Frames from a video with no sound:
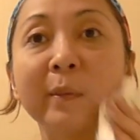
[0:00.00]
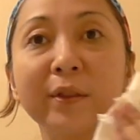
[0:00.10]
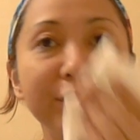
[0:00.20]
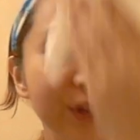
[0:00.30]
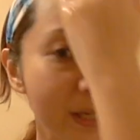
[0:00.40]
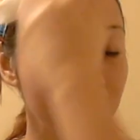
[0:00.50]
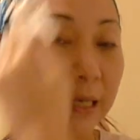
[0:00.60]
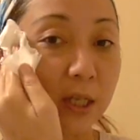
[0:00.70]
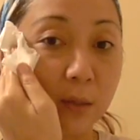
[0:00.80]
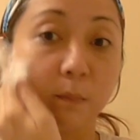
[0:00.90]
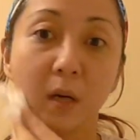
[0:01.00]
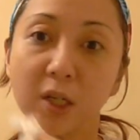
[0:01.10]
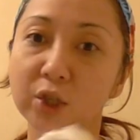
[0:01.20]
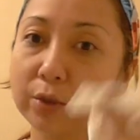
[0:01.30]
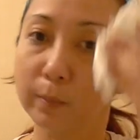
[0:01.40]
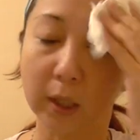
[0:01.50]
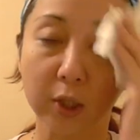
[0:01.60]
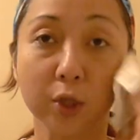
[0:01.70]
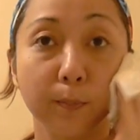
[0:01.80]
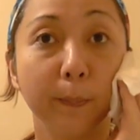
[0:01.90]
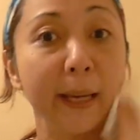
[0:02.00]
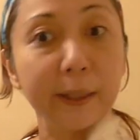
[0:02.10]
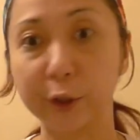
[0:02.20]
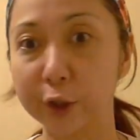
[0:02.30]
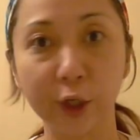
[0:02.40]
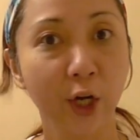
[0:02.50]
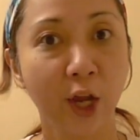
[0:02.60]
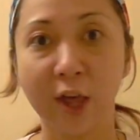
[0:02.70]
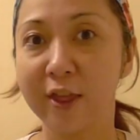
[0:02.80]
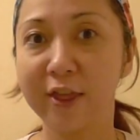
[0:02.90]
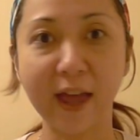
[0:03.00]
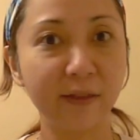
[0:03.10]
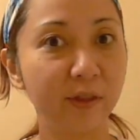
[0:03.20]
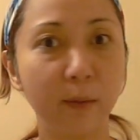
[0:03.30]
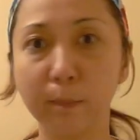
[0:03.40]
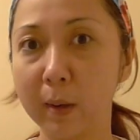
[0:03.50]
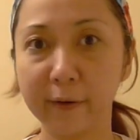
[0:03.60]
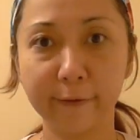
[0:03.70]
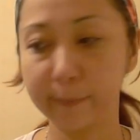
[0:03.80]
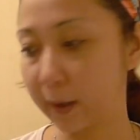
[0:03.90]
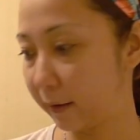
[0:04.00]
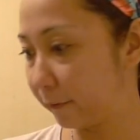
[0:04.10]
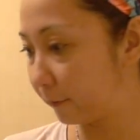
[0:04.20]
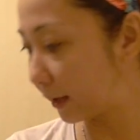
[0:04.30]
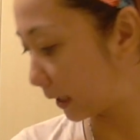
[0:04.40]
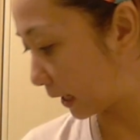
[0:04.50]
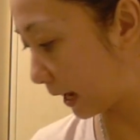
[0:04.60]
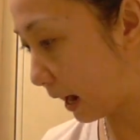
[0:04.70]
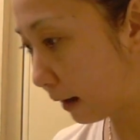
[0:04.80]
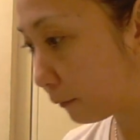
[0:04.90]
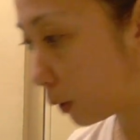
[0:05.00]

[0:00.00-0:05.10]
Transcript: This is much better than the Buff Puff. Like I have